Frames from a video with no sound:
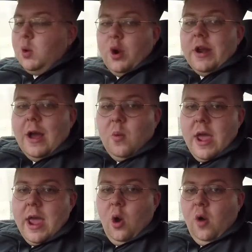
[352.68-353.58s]
we're on our
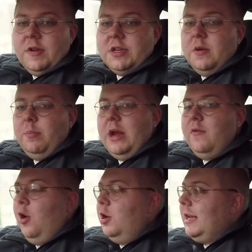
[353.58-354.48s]
way over to some B
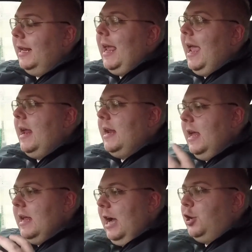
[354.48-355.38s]
roads, and again,
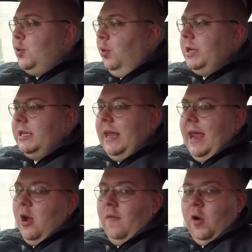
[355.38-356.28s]
I just want to
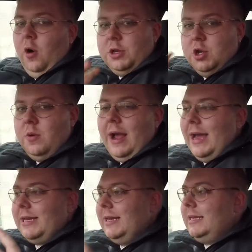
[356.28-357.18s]
say, of course, you
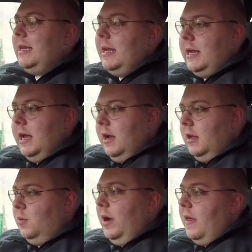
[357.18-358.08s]
guys can see
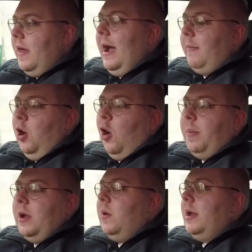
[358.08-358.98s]
the weather that I'm
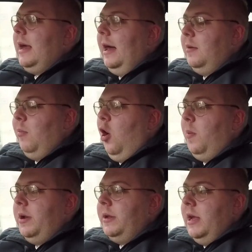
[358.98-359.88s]
coping with at the
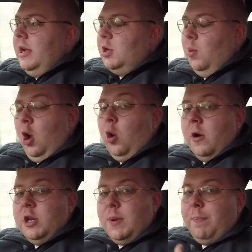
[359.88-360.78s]
moment, so we're not
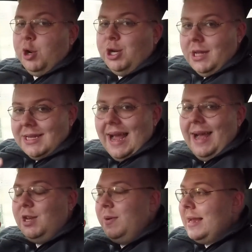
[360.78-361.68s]
going to be pushing the tyre
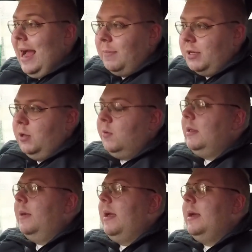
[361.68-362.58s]
to its absolute
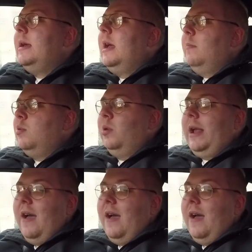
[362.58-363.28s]
limit, but we'll get a